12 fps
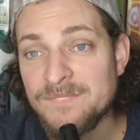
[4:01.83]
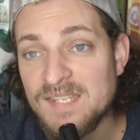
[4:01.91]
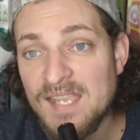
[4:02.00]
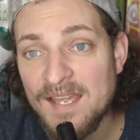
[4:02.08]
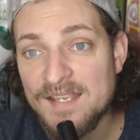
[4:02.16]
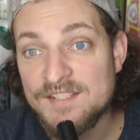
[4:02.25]

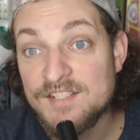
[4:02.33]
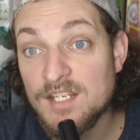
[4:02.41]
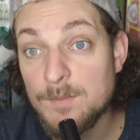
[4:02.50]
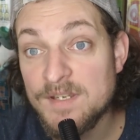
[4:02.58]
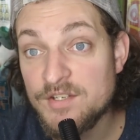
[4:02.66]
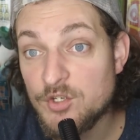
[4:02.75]
Yeah, it's going
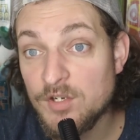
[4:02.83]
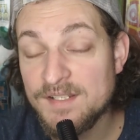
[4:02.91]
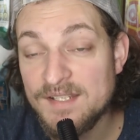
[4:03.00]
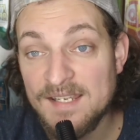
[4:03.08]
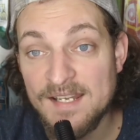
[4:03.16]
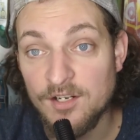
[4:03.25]
to be
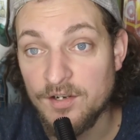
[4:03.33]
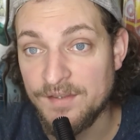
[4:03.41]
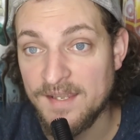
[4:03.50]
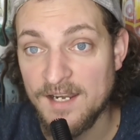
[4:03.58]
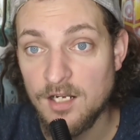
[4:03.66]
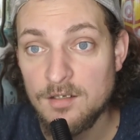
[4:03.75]
trendy here and
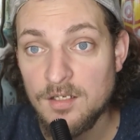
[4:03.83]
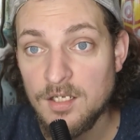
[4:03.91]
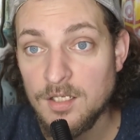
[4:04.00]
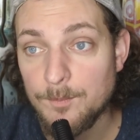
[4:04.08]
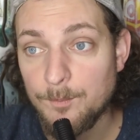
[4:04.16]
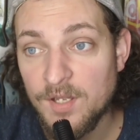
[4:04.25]
there,
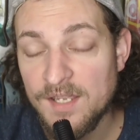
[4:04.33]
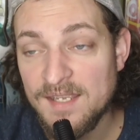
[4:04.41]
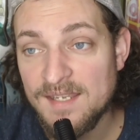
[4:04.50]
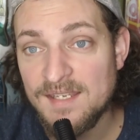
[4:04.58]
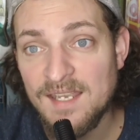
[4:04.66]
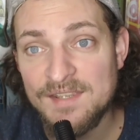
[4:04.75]
but
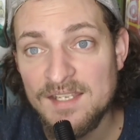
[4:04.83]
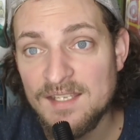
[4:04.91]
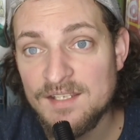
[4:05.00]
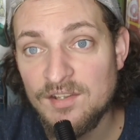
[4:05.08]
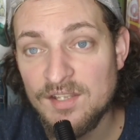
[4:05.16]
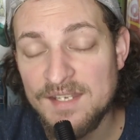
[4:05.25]
at the
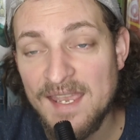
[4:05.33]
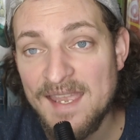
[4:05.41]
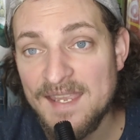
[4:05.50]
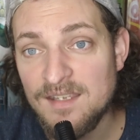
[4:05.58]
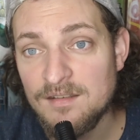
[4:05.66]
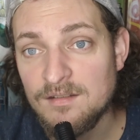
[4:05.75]
end of the
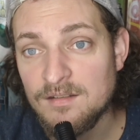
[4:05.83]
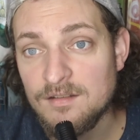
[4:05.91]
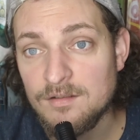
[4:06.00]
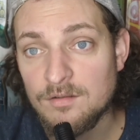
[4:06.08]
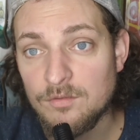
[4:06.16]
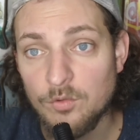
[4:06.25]
day,
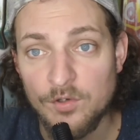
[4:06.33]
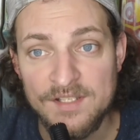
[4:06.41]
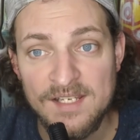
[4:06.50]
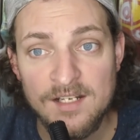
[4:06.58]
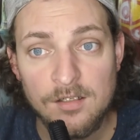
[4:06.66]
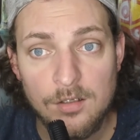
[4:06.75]
or
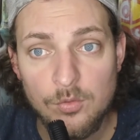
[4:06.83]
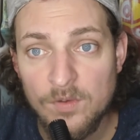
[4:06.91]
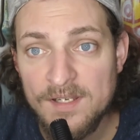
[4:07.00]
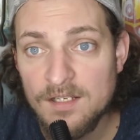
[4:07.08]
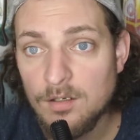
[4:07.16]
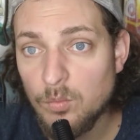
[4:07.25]
year or
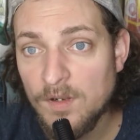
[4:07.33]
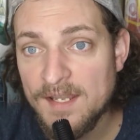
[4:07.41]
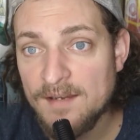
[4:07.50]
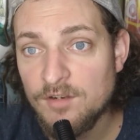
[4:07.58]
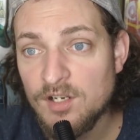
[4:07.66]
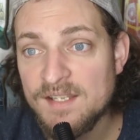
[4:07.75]
week or
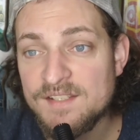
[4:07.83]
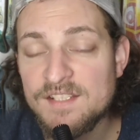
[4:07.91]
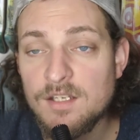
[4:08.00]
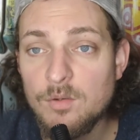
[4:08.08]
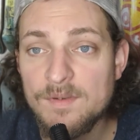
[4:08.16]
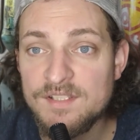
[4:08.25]
whatever, it's
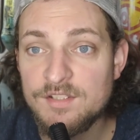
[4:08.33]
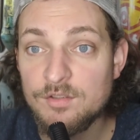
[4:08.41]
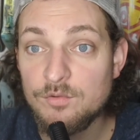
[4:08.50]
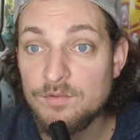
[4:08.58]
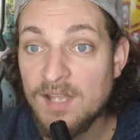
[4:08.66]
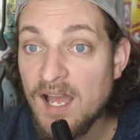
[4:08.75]
going
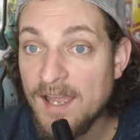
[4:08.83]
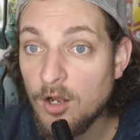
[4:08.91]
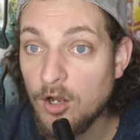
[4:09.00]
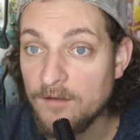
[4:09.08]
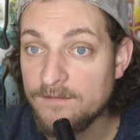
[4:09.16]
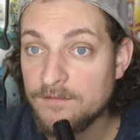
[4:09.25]
to die
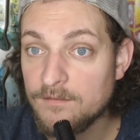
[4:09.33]
off.